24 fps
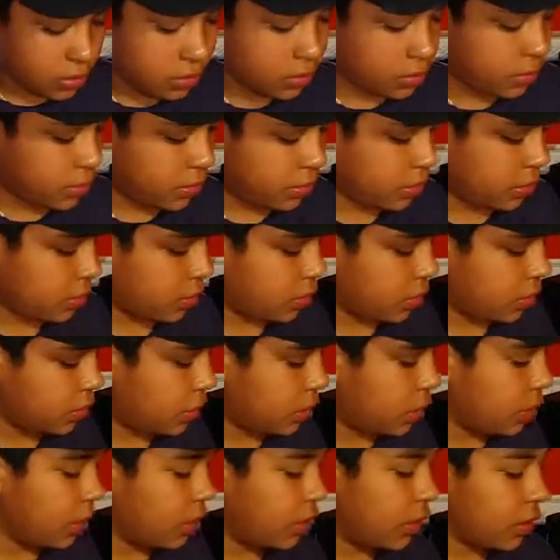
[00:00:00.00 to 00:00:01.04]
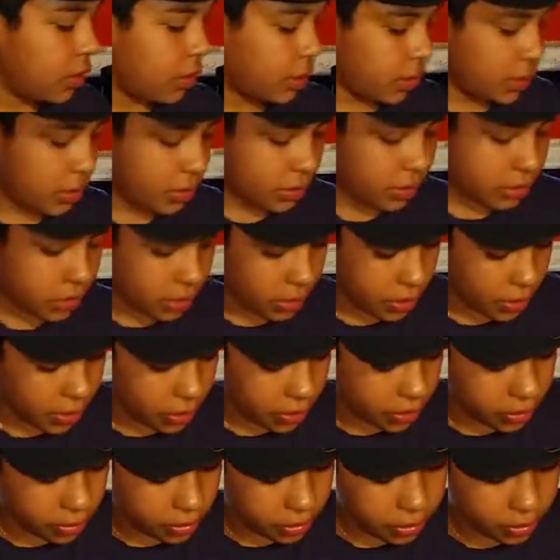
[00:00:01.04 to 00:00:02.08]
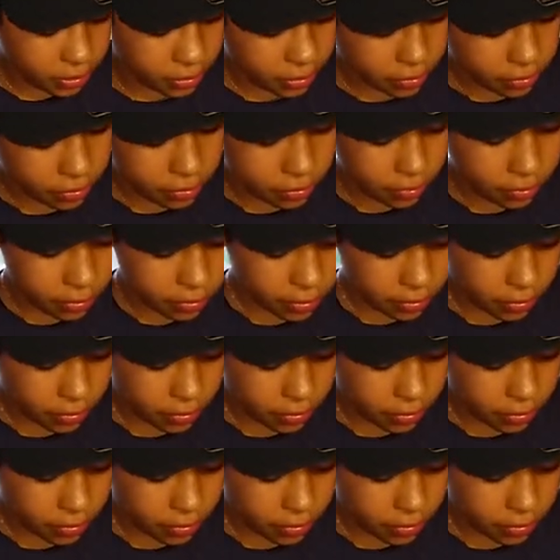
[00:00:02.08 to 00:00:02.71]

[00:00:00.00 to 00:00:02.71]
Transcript: And here's the other shoe.